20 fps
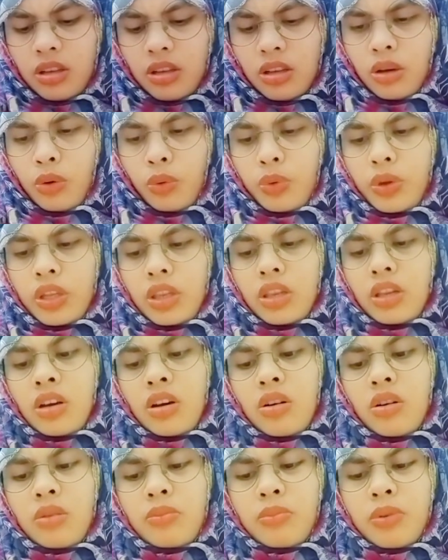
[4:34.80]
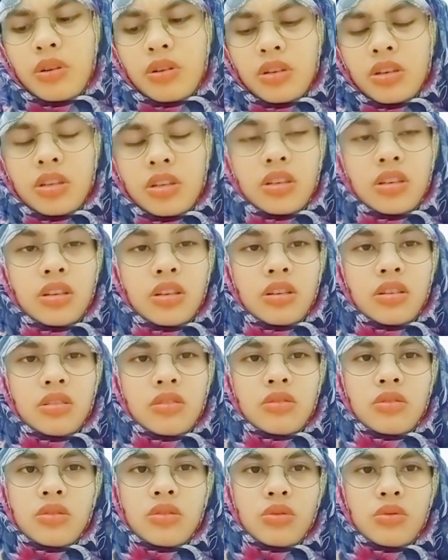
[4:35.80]
We know about the
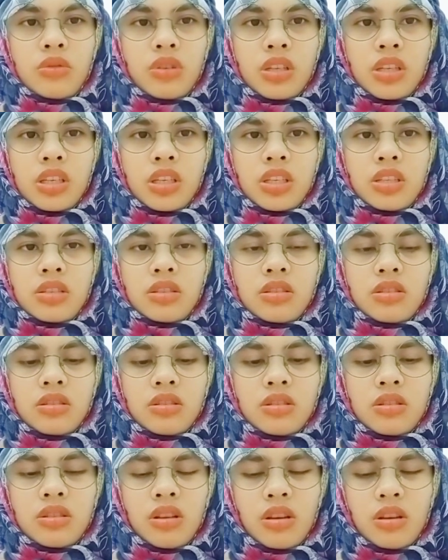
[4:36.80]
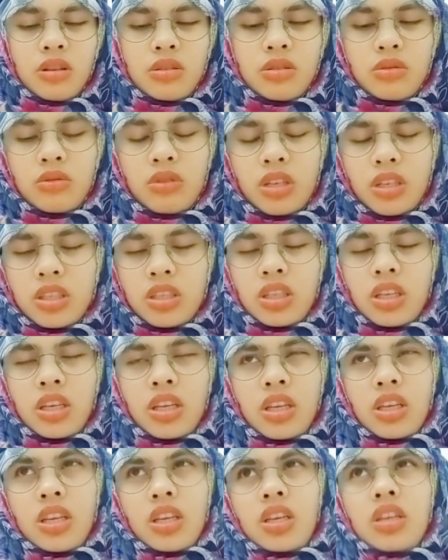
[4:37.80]
Sulis. Sulis
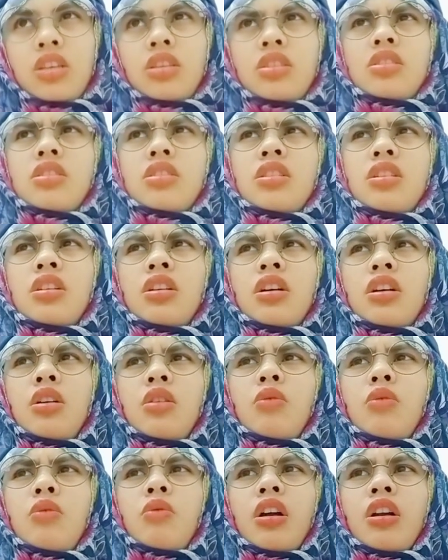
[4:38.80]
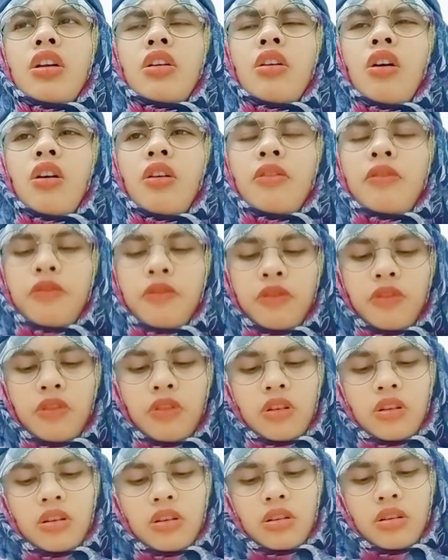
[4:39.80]
is one of
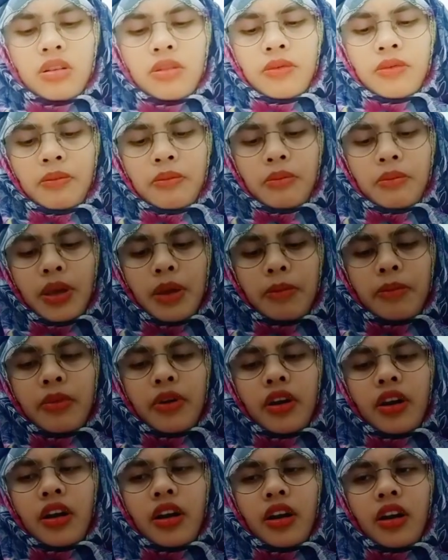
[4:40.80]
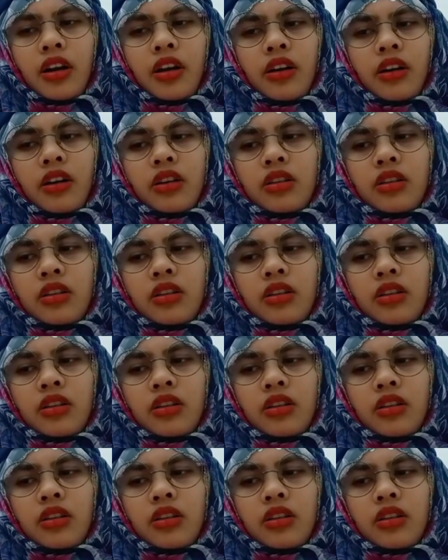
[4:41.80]
member